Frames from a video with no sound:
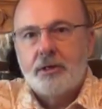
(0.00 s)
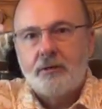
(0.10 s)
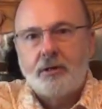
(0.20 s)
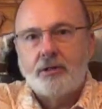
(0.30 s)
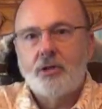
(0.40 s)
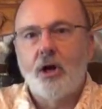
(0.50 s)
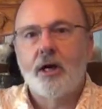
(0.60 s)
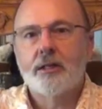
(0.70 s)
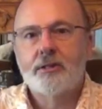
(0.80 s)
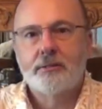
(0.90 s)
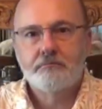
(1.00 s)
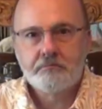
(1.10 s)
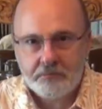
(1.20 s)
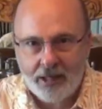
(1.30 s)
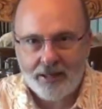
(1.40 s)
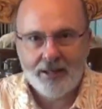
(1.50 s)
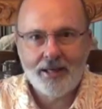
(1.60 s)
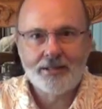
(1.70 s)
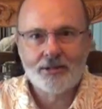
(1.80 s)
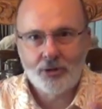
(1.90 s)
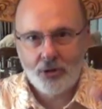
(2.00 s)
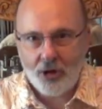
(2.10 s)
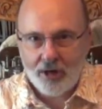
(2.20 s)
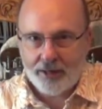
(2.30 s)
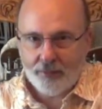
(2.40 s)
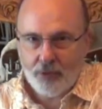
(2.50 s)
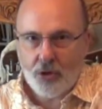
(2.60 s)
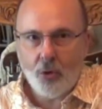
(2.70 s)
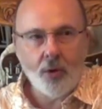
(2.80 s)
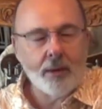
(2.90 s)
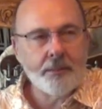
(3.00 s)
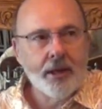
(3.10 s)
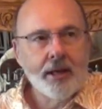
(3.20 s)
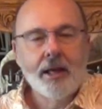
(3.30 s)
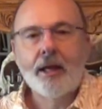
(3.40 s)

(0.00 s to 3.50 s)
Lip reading: Give it a toss, it's gone. It will go up.